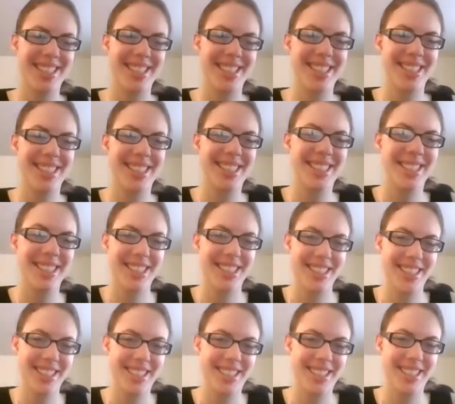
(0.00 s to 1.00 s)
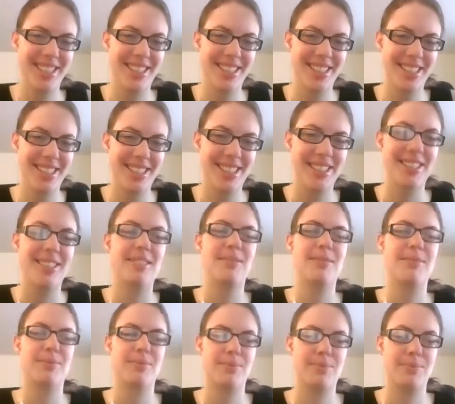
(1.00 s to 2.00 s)

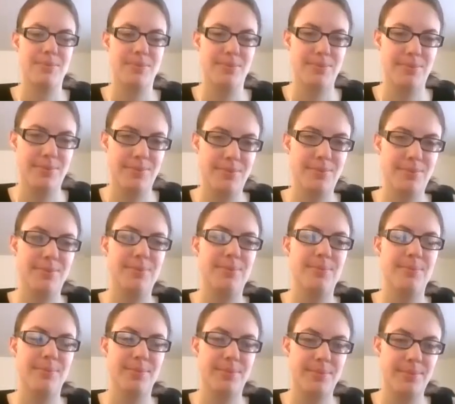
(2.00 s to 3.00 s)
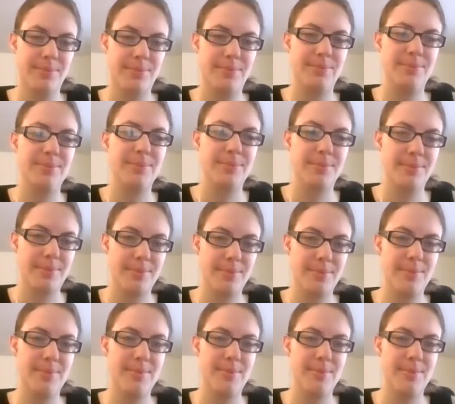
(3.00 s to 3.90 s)
This person isn't speaking.